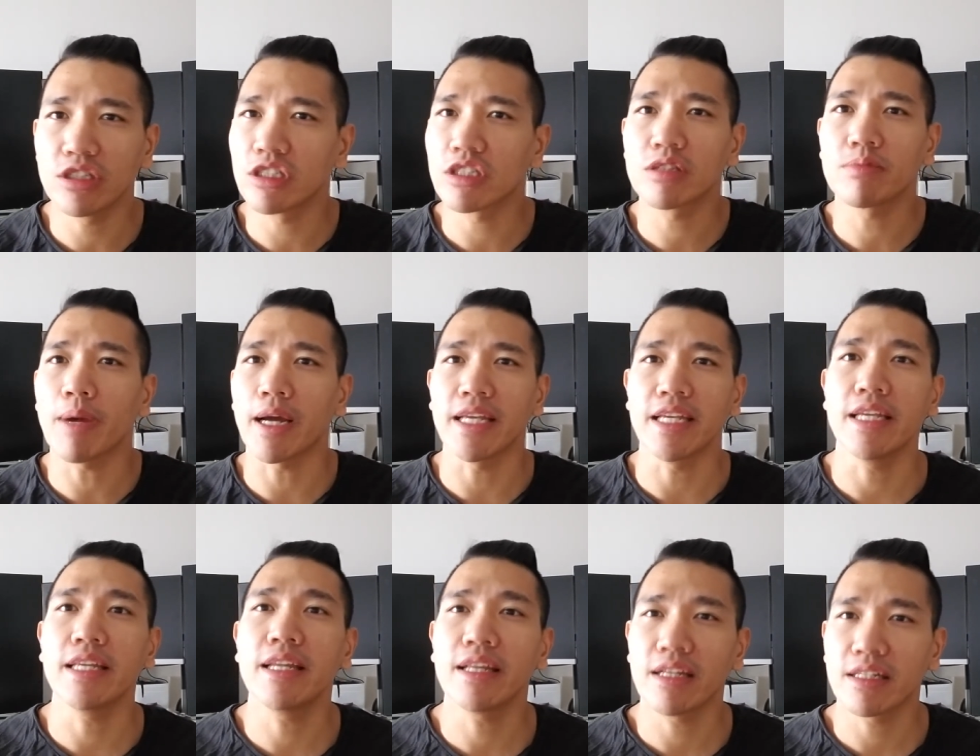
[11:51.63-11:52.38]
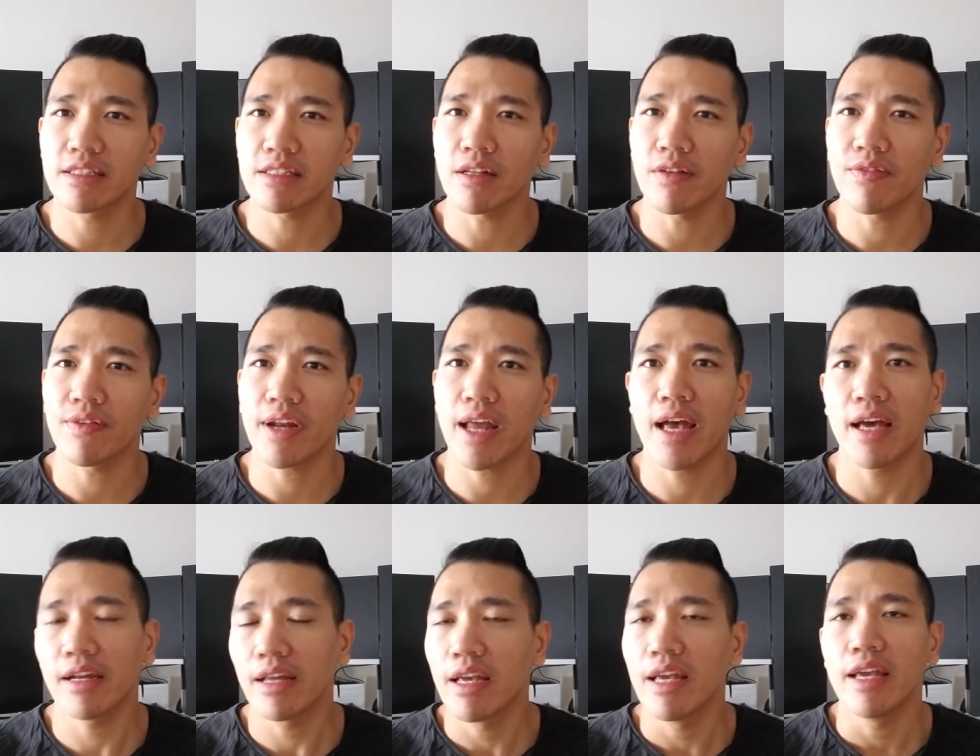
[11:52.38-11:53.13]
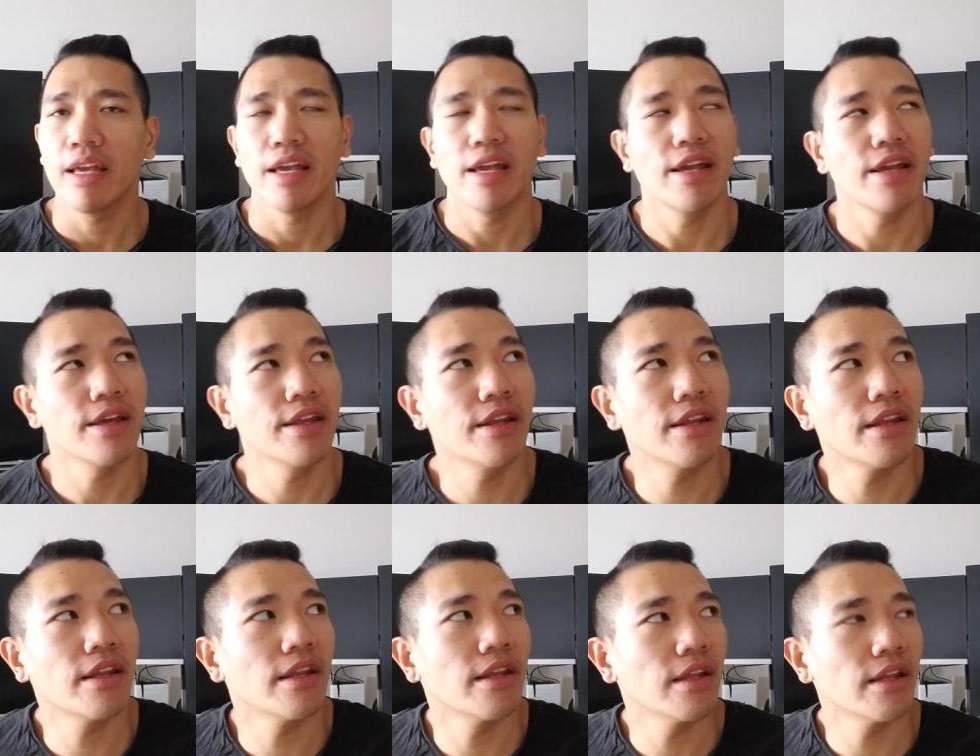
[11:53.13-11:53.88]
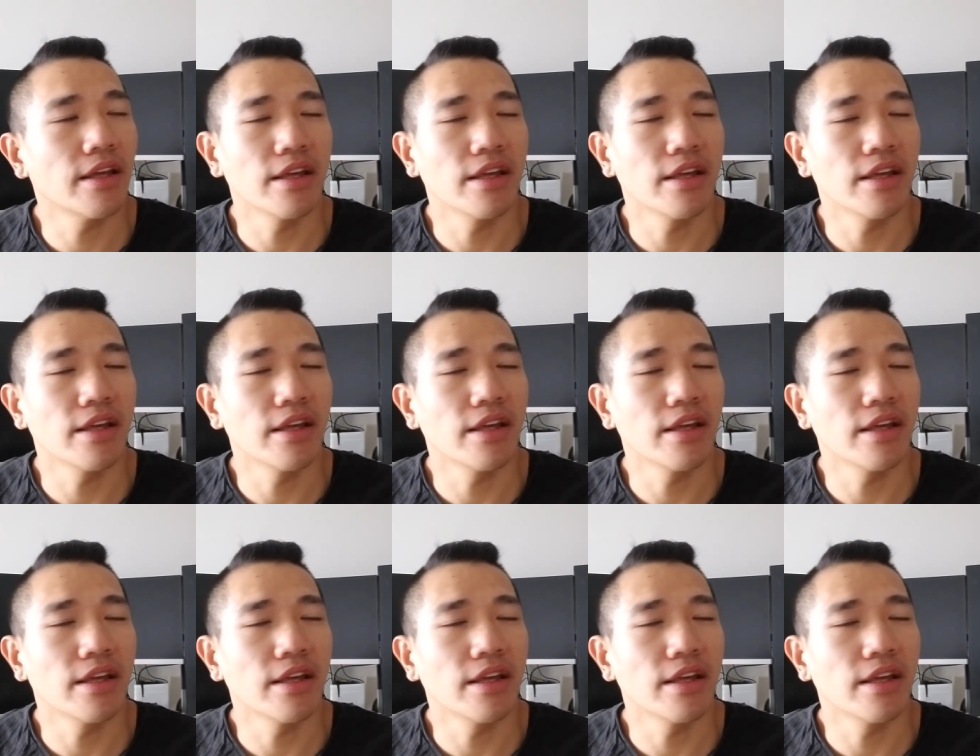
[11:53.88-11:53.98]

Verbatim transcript: just by eating and stuff like that in,